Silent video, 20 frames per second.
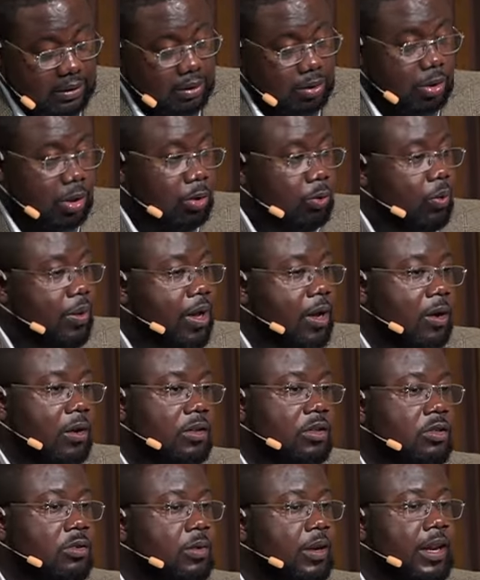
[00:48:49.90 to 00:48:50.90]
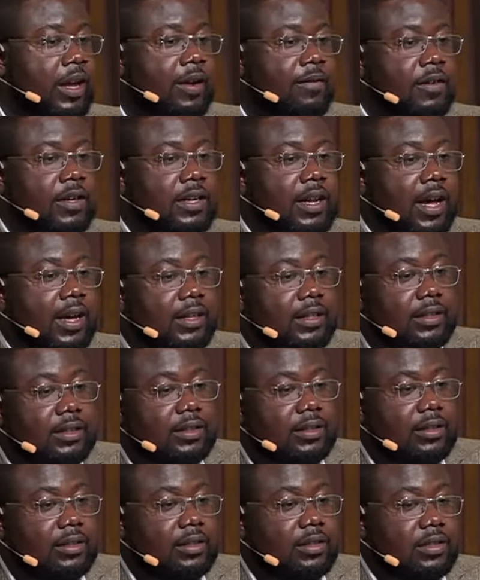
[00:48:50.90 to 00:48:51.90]
Don't we all do it every day?
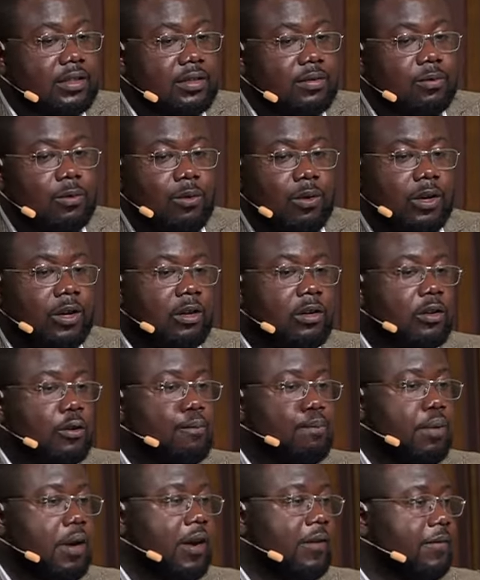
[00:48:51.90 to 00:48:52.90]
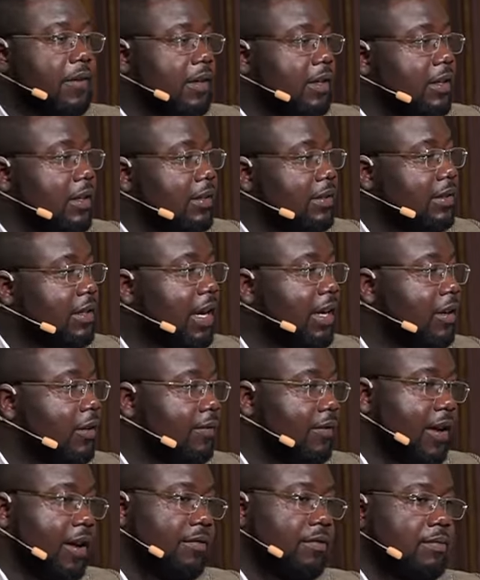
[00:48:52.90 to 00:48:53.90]
We want to look perfect in the sight
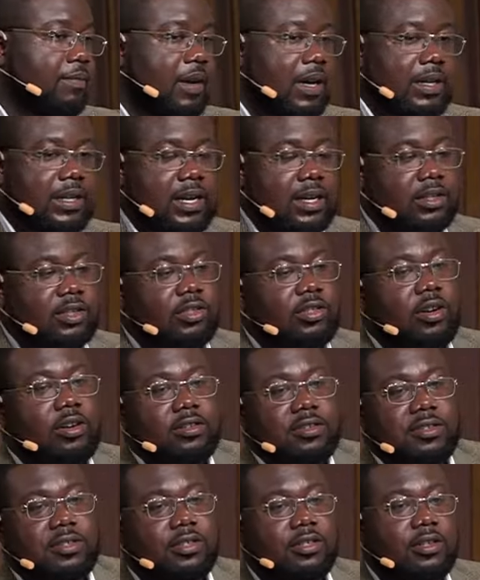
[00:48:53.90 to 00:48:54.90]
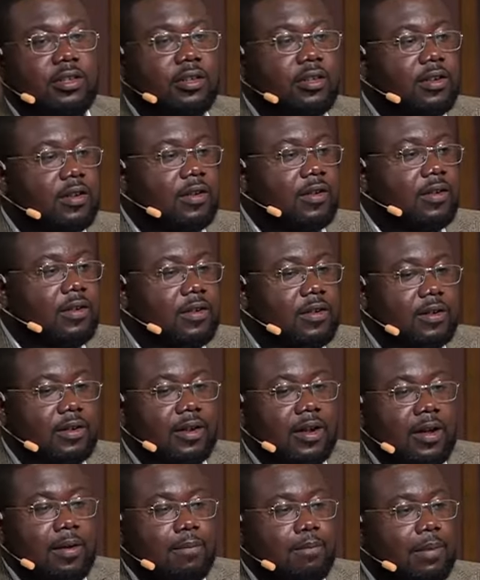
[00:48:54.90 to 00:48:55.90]
of everybody at church.
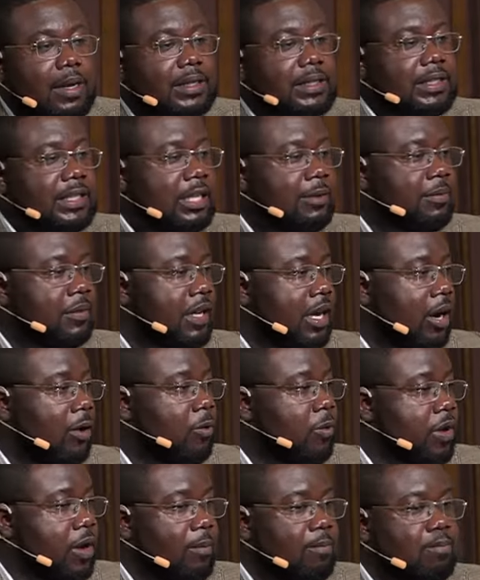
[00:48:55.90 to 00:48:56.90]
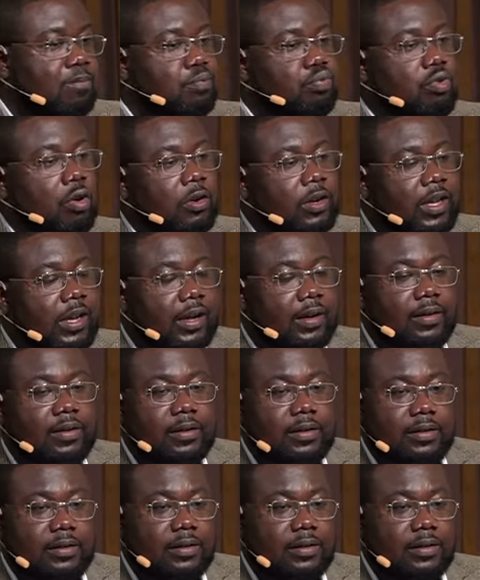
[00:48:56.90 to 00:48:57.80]
But deep down, we are broken.